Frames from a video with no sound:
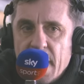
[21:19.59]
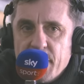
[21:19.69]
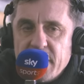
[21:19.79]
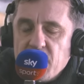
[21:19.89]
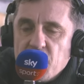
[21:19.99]
I
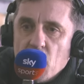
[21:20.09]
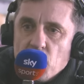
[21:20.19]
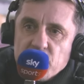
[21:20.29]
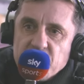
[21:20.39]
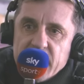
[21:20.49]
mean, you
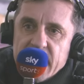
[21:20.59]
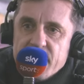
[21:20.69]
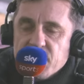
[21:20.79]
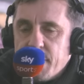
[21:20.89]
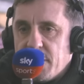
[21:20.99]
don't sit
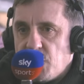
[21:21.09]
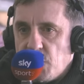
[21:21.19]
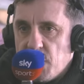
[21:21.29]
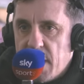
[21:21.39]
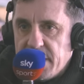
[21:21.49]
here as a
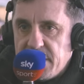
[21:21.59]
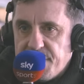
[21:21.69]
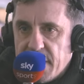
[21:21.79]
Manchester United